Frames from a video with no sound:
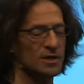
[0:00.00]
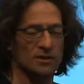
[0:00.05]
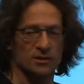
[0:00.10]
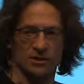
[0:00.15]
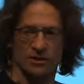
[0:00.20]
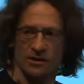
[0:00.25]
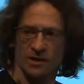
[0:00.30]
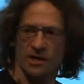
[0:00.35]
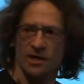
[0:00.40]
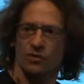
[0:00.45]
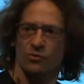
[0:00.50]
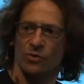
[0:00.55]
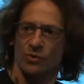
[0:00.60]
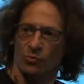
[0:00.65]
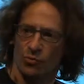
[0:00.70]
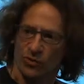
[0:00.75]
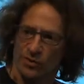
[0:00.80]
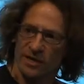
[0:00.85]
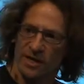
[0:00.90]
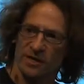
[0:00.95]
So here we
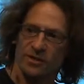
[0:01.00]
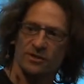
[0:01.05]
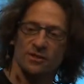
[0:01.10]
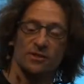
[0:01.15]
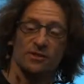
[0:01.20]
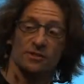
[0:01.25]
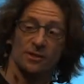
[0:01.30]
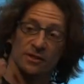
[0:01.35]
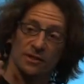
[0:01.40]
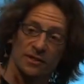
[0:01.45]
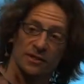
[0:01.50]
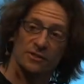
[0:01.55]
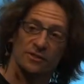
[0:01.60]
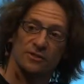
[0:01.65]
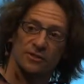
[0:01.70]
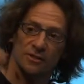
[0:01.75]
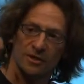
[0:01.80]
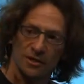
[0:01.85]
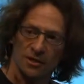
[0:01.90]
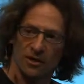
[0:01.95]
present it as a
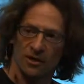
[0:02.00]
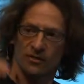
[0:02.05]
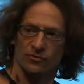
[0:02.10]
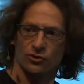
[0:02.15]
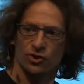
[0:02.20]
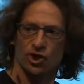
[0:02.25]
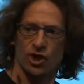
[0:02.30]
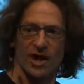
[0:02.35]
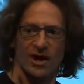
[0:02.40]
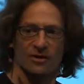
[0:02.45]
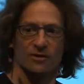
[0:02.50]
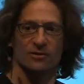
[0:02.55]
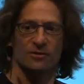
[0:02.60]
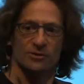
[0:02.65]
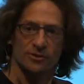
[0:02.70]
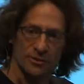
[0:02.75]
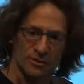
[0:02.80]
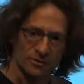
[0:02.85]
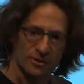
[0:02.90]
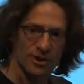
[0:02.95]
list of
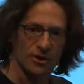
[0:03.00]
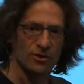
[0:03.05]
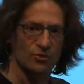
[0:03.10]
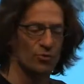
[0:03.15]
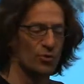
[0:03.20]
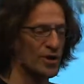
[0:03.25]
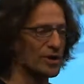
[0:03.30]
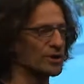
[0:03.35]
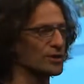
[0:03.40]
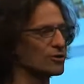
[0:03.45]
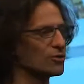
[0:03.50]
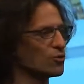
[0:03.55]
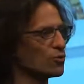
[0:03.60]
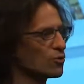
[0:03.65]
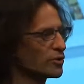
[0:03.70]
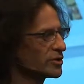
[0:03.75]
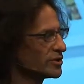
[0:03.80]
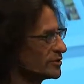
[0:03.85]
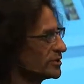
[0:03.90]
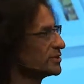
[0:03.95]
channels in a regular
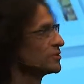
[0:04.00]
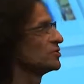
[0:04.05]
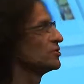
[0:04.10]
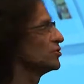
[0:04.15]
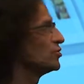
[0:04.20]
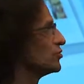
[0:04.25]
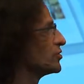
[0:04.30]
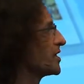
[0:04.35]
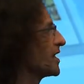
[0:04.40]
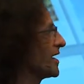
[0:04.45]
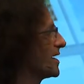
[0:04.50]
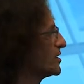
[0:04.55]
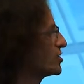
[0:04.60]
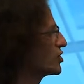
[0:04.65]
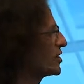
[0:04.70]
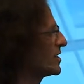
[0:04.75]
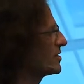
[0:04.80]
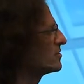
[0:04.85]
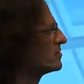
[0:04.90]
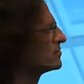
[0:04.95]
order. These are UK
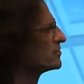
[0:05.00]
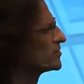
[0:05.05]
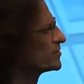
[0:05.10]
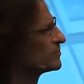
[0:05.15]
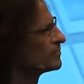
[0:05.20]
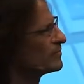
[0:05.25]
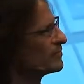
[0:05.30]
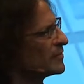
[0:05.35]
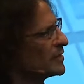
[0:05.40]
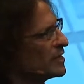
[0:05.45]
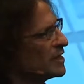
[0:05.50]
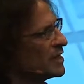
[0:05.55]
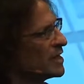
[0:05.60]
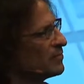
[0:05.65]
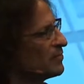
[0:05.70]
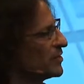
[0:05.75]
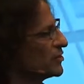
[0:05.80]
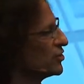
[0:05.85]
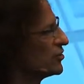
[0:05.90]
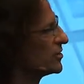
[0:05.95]
channels.
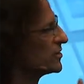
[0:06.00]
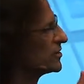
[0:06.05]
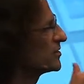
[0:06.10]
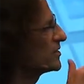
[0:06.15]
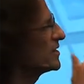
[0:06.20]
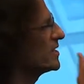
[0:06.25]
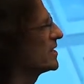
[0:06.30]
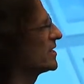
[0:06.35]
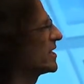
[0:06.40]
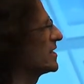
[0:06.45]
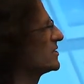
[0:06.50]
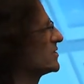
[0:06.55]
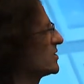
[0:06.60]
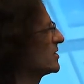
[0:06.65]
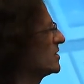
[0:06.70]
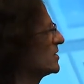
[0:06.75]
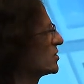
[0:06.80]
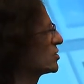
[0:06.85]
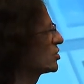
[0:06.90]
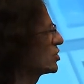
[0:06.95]
But you can see against
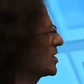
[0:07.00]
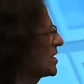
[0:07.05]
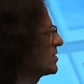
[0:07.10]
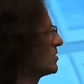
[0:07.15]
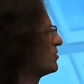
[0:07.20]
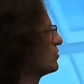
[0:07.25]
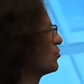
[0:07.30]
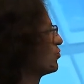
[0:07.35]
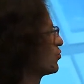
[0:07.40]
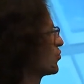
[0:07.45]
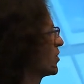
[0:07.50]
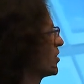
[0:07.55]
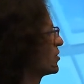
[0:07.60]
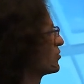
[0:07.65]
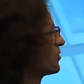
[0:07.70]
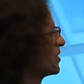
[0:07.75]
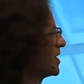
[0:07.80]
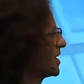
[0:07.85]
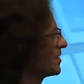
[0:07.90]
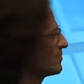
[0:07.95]
each channel
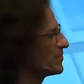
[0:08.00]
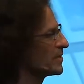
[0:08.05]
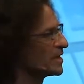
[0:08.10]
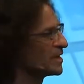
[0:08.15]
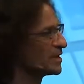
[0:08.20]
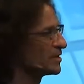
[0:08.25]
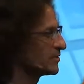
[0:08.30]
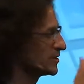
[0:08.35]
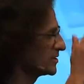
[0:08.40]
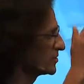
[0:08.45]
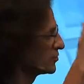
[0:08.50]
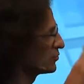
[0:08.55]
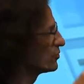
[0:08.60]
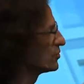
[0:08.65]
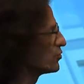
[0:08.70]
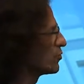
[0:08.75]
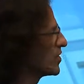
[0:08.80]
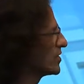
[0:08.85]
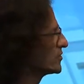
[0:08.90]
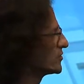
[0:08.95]
program, these are all
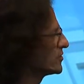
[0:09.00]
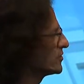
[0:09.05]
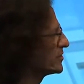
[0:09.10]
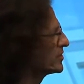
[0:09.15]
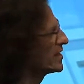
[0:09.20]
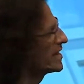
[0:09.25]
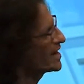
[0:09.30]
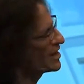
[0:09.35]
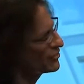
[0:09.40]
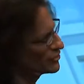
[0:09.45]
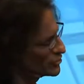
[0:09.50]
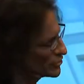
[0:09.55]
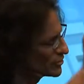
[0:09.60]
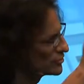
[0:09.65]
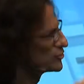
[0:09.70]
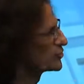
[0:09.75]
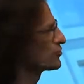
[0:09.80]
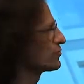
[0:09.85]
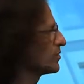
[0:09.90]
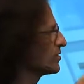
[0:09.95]
the ones on now, and you
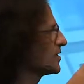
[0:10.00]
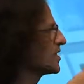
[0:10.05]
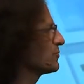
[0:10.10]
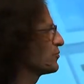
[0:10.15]
can scroll